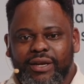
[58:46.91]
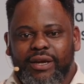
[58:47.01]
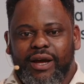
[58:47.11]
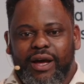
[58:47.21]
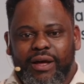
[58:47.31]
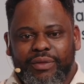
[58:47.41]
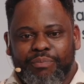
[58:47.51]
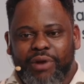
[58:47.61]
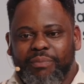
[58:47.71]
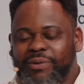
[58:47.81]
Uh, the
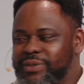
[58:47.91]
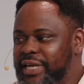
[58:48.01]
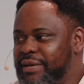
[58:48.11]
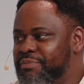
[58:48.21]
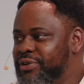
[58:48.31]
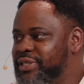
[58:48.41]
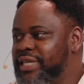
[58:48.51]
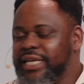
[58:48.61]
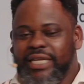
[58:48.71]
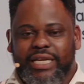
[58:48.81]
problem was that imperial
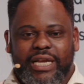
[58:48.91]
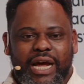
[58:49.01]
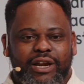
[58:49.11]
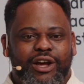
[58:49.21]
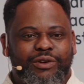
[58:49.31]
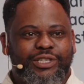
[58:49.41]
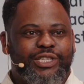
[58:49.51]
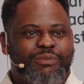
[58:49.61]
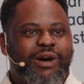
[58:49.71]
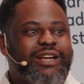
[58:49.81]
state did not always
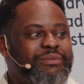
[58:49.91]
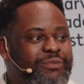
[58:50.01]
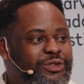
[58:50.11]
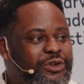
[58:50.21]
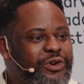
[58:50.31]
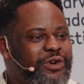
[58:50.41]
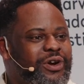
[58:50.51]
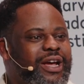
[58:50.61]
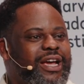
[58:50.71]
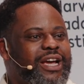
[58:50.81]
respond through
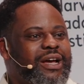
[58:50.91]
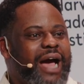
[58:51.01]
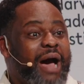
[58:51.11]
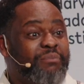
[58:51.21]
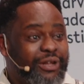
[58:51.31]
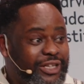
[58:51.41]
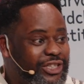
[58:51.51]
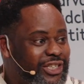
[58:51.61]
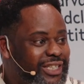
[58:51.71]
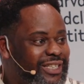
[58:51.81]

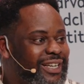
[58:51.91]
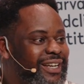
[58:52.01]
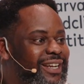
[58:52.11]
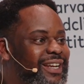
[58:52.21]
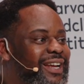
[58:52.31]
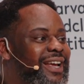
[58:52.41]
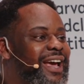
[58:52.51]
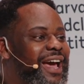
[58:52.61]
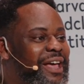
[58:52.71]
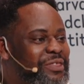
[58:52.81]
abolition
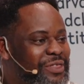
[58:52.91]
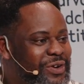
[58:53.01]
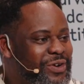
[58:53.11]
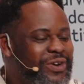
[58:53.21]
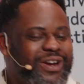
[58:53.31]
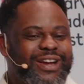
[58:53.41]
and uh, through